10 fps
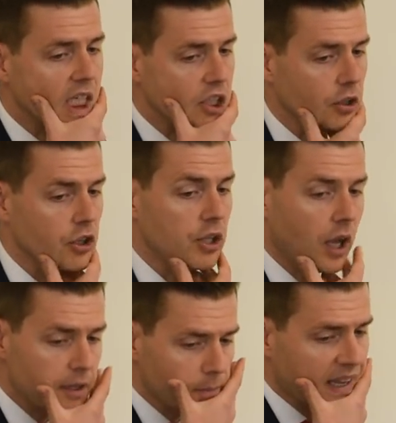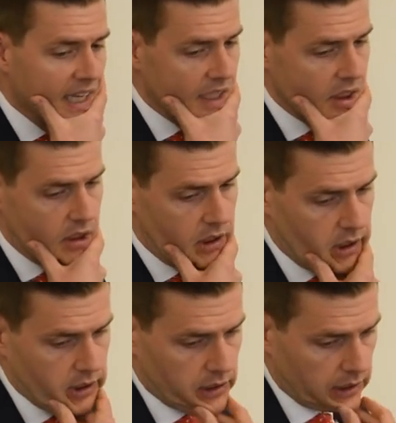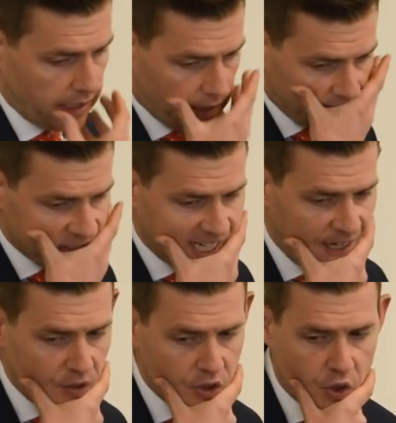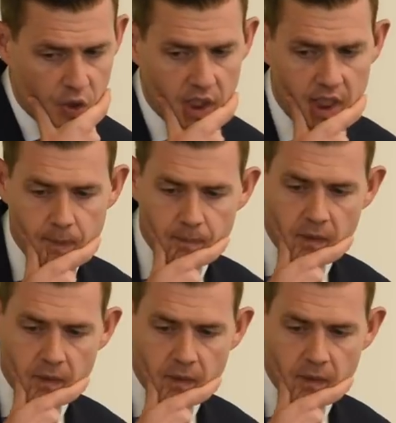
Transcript: a sort of nightmare territory.